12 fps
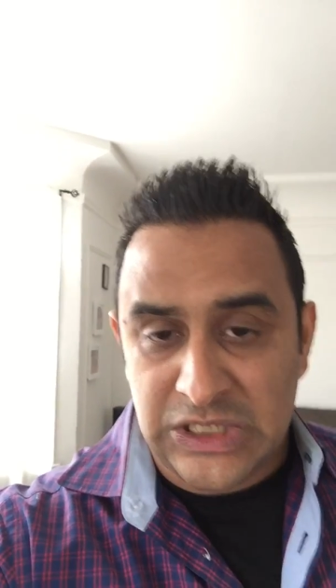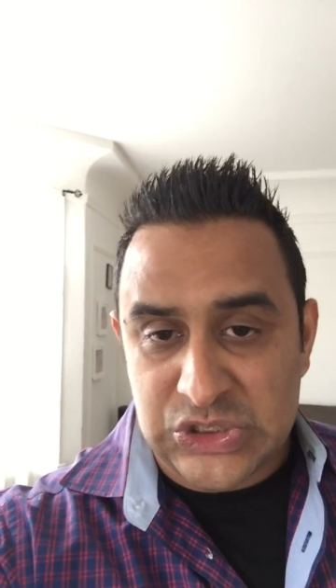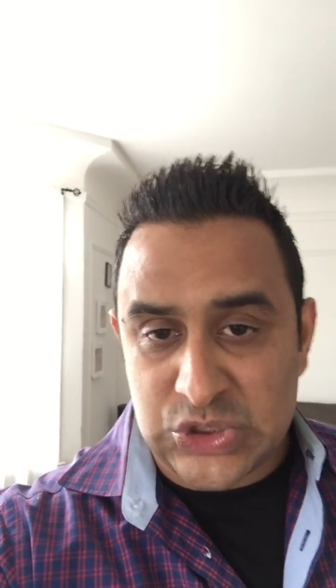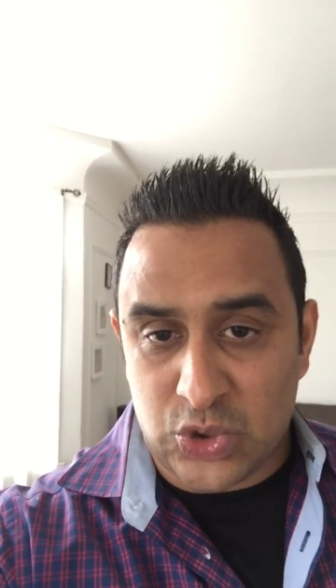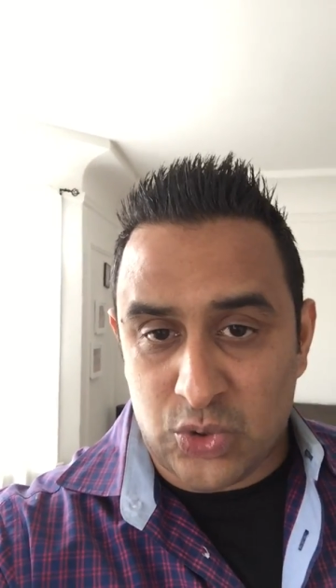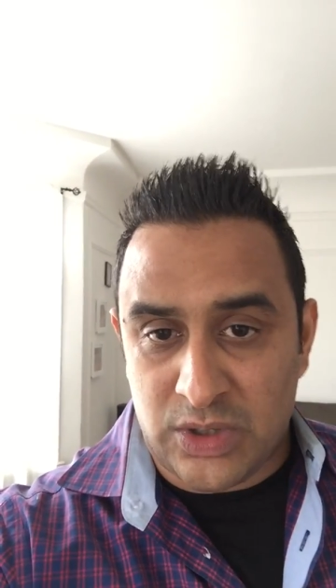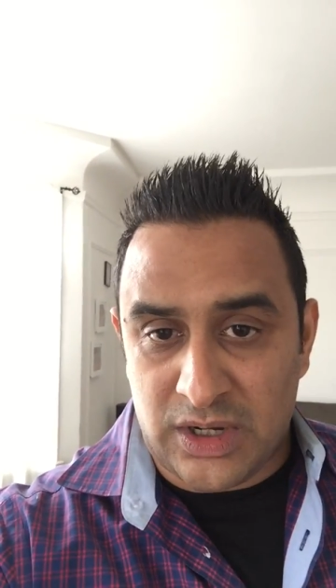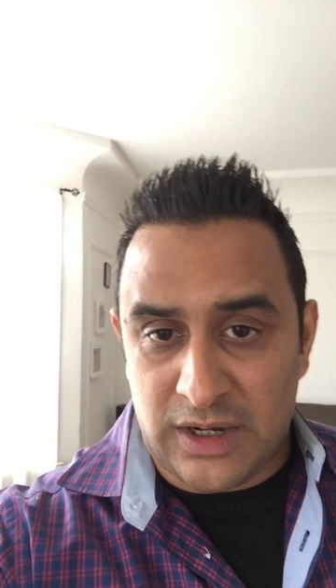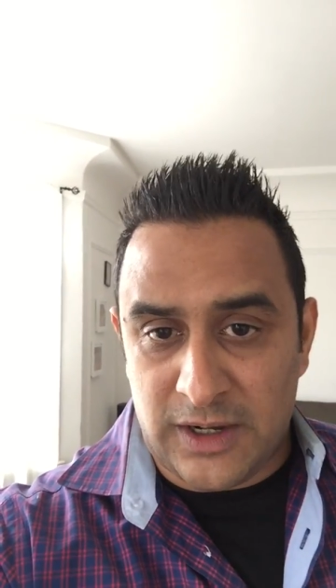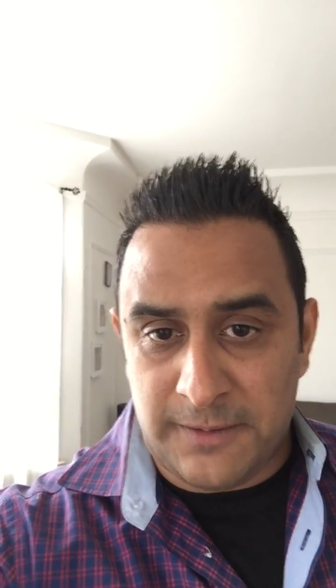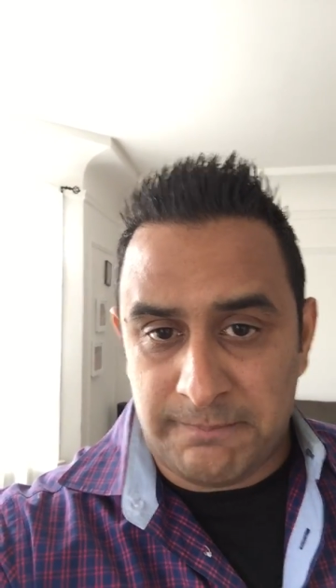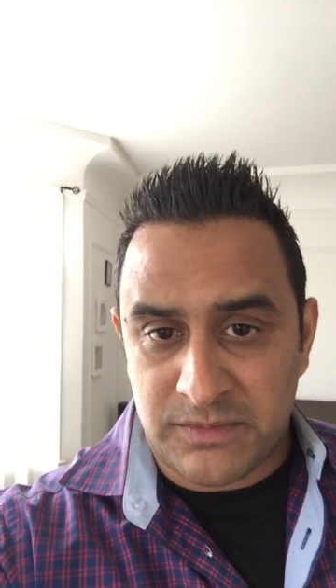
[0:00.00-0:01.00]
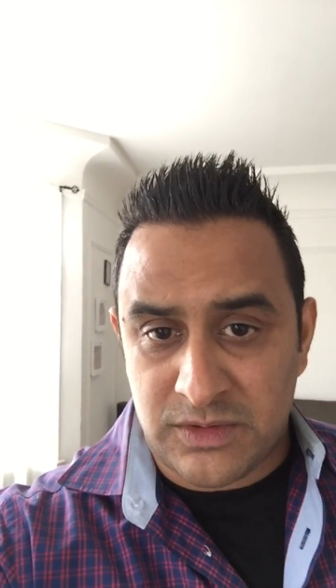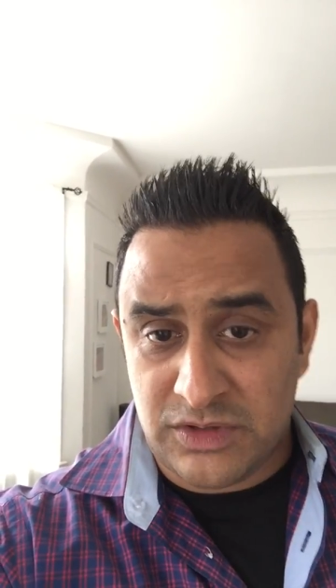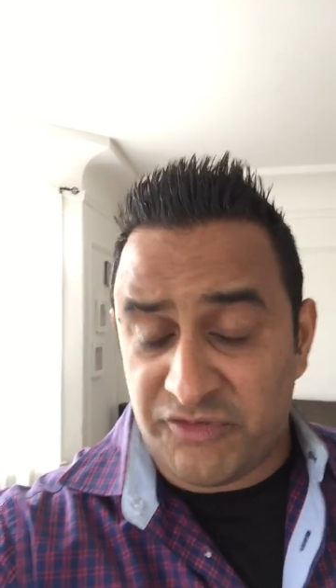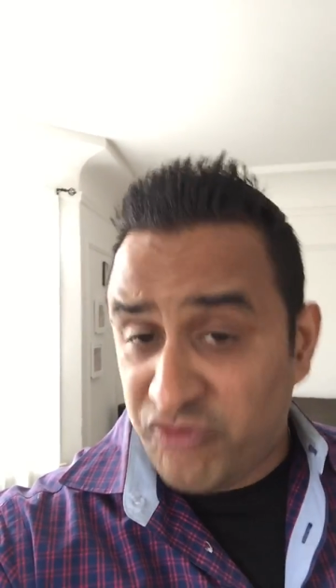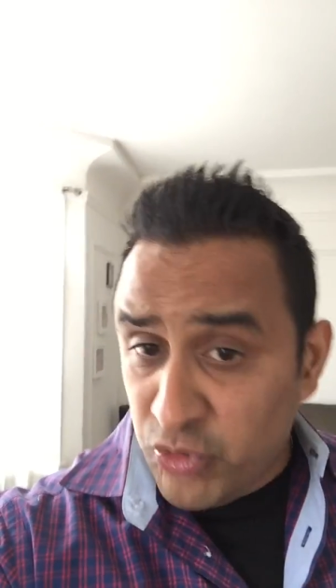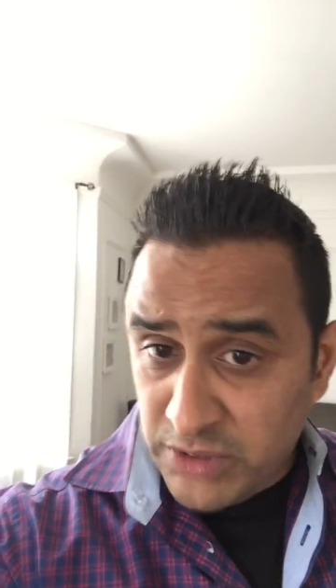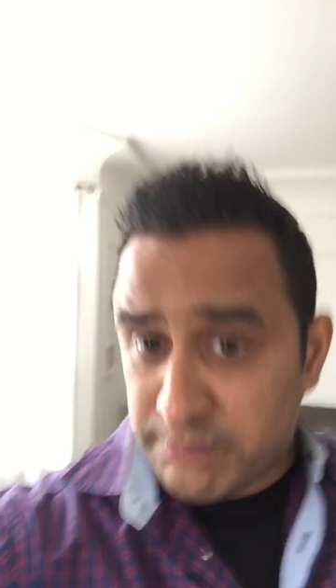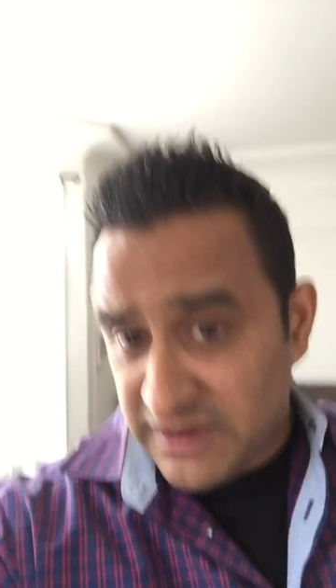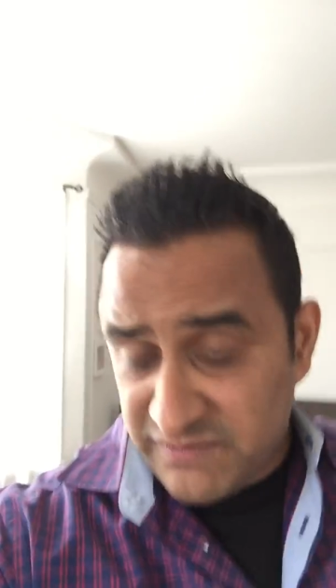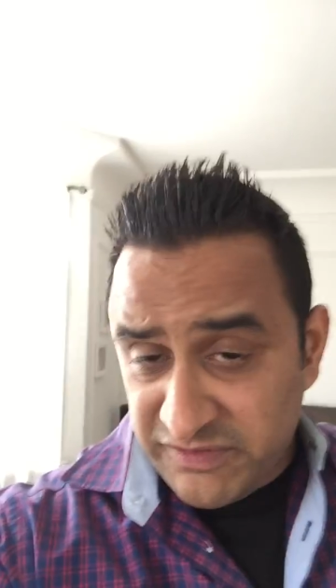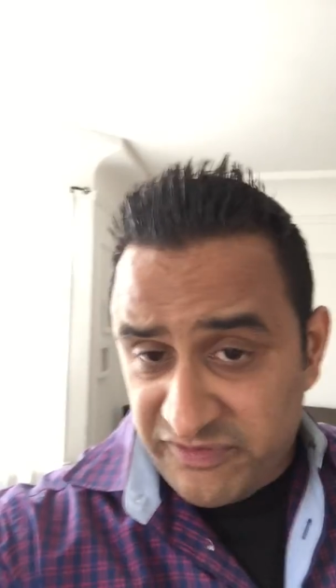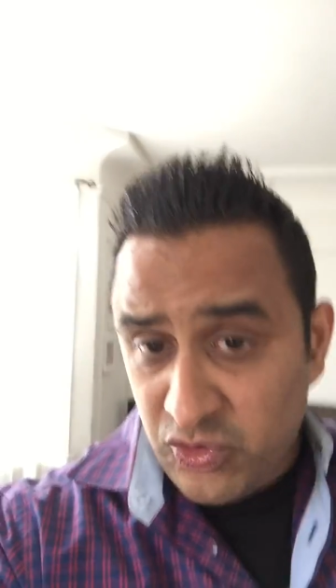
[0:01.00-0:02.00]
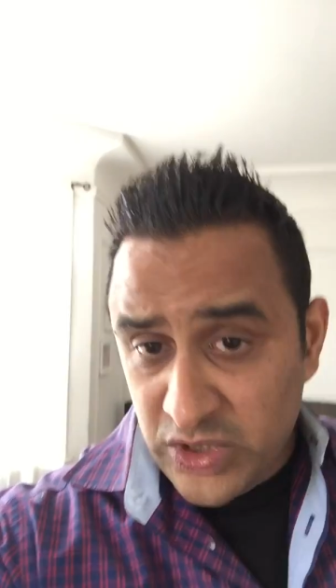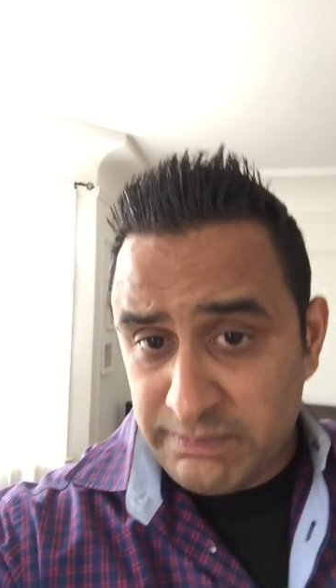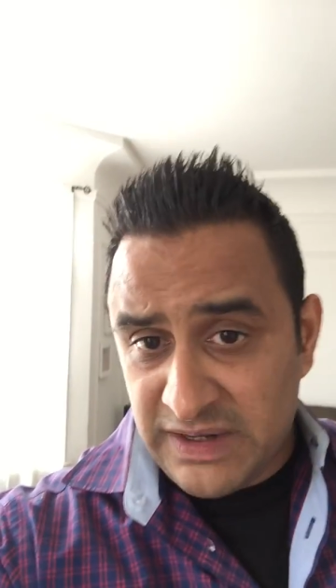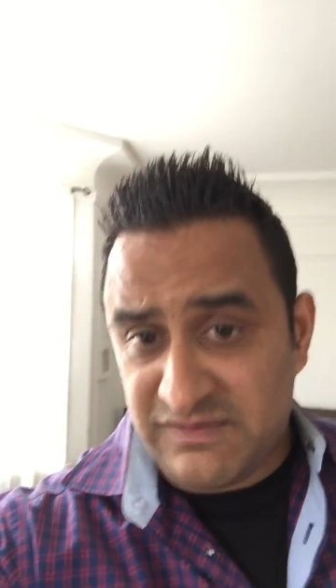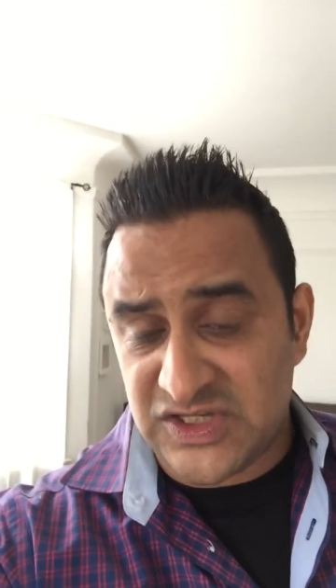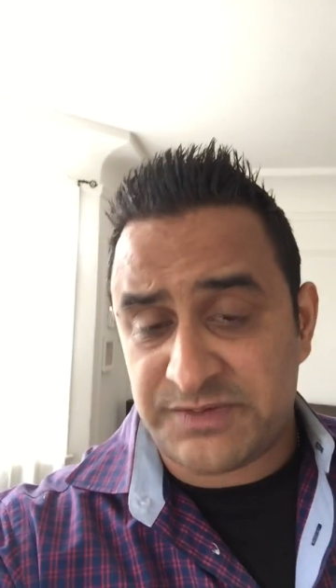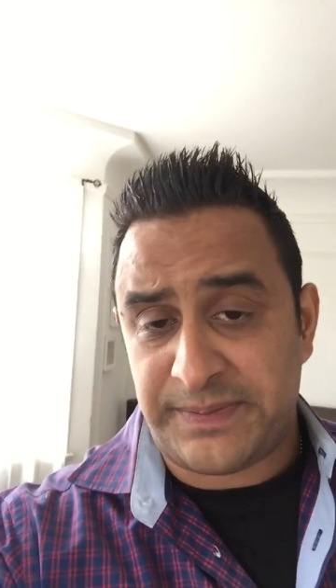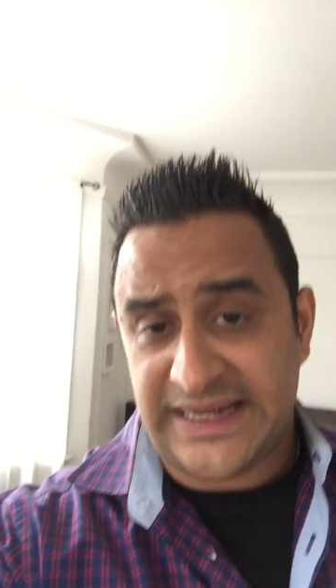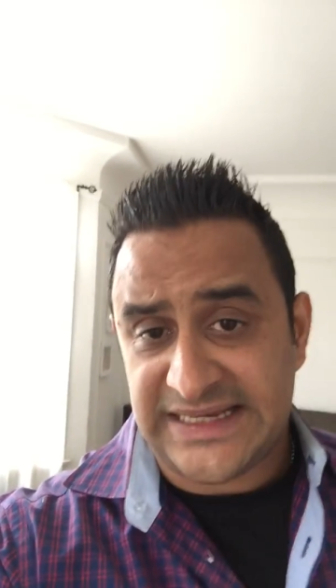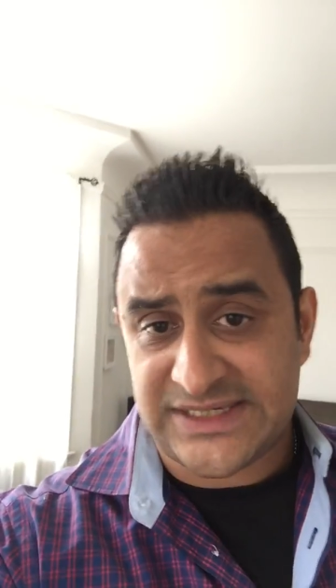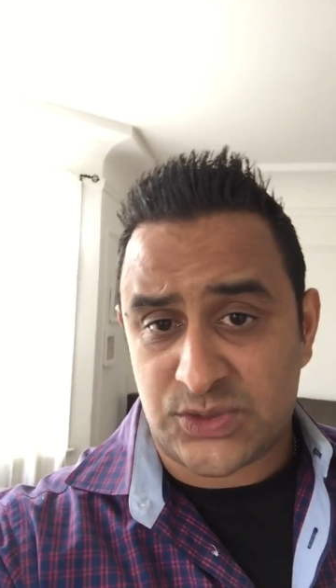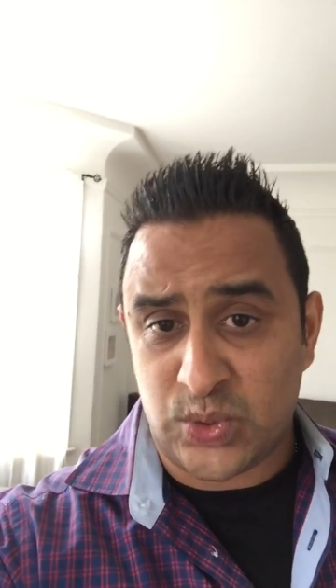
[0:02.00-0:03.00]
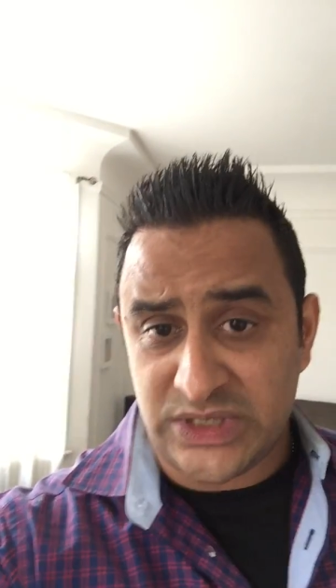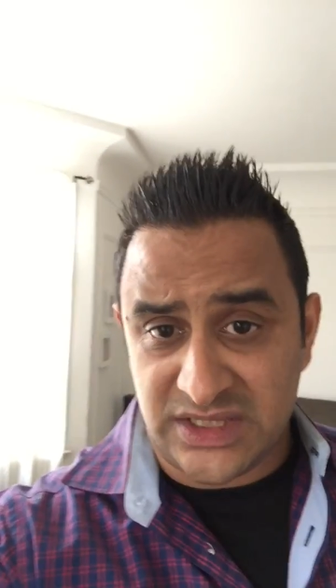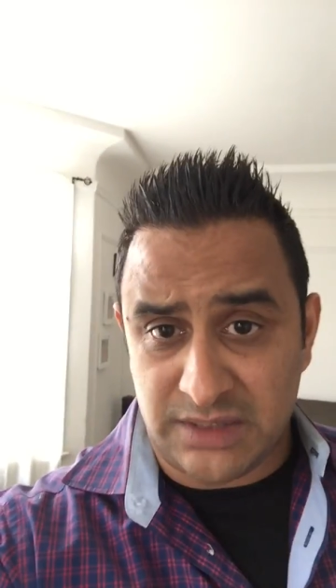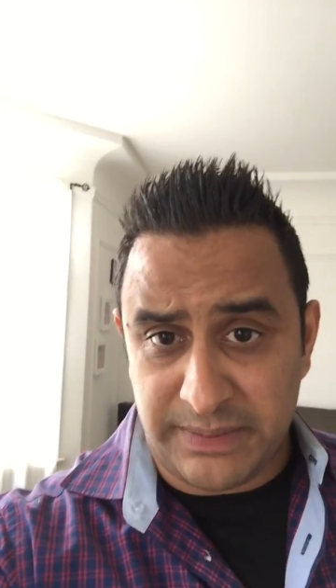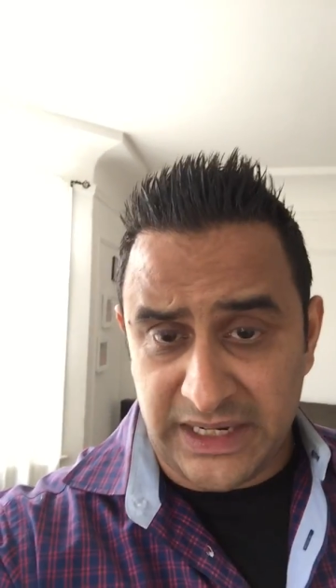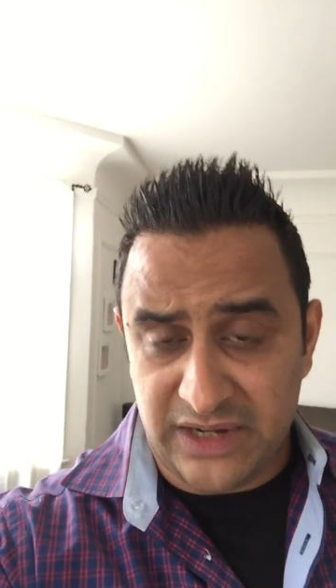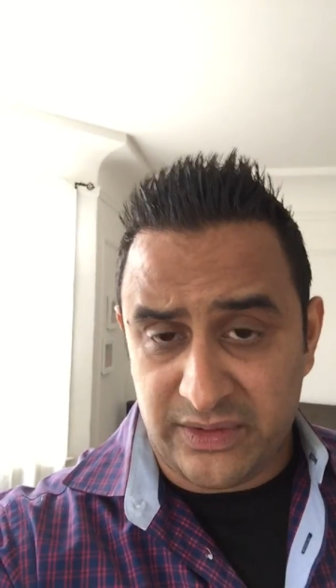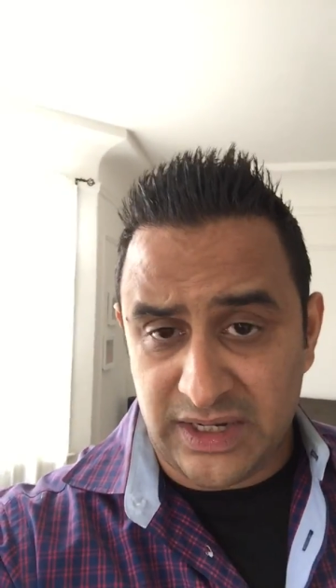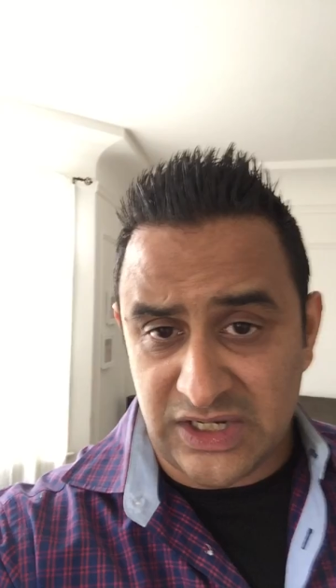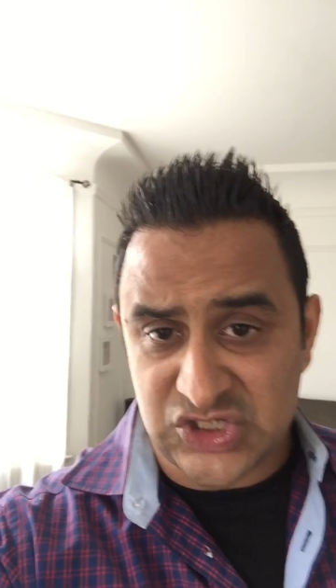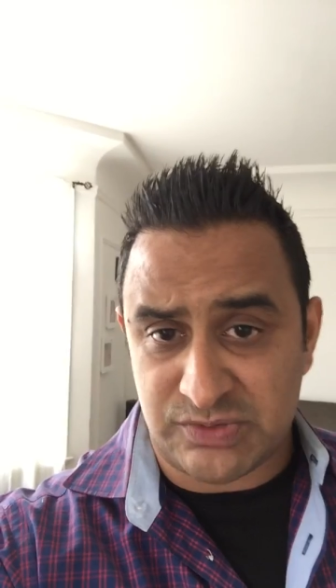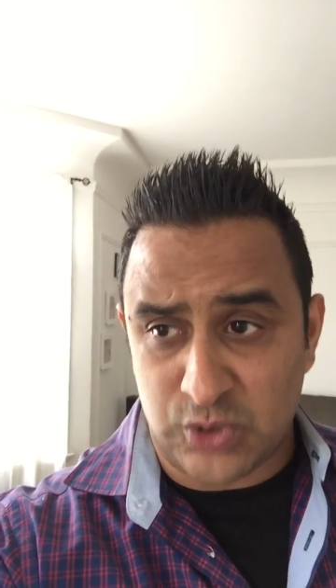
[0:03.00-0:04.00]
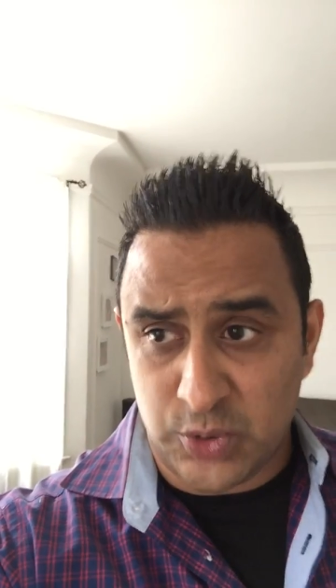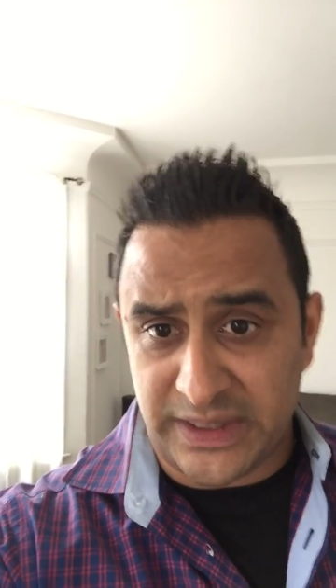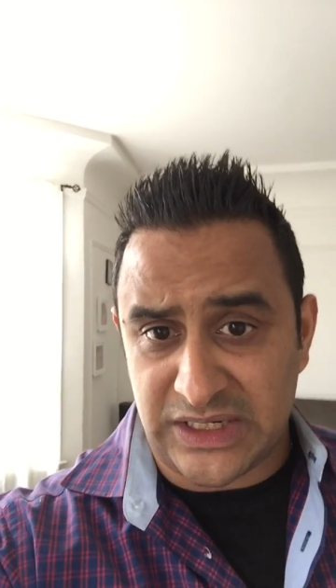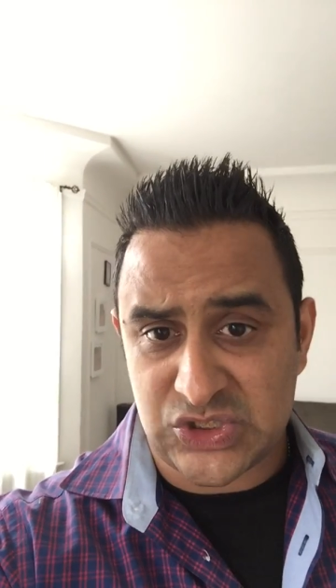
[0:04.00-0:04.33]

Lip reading: So the food and beverage space within the Bay Area is booming.